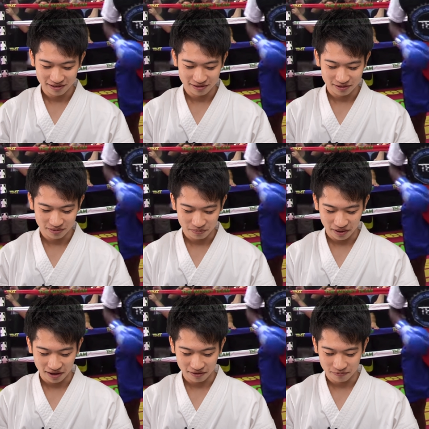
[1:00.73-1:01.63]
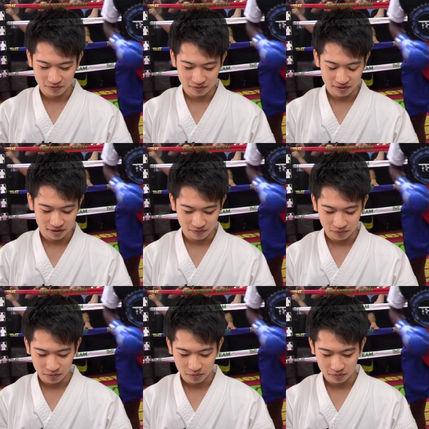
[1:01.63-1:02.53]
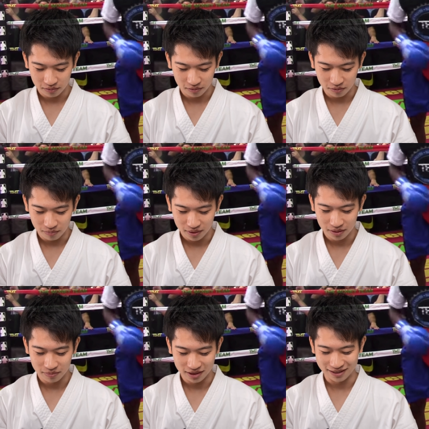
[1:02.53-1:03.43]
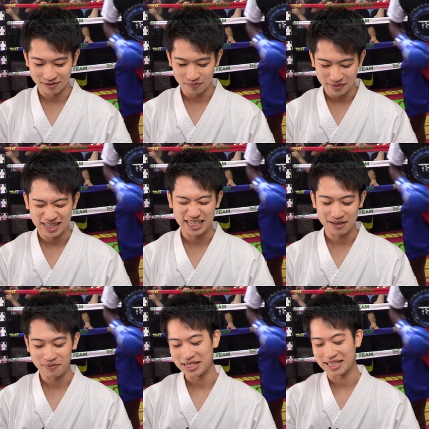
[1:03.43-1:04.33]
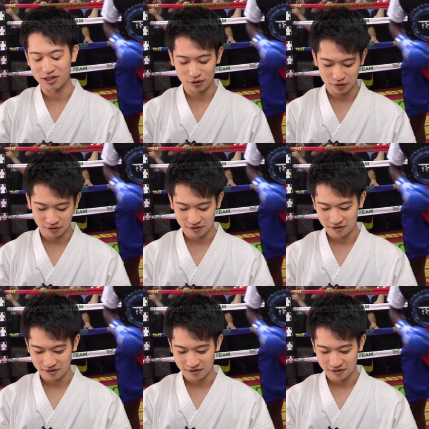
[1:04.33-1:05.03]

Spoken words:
just by a few millimeters,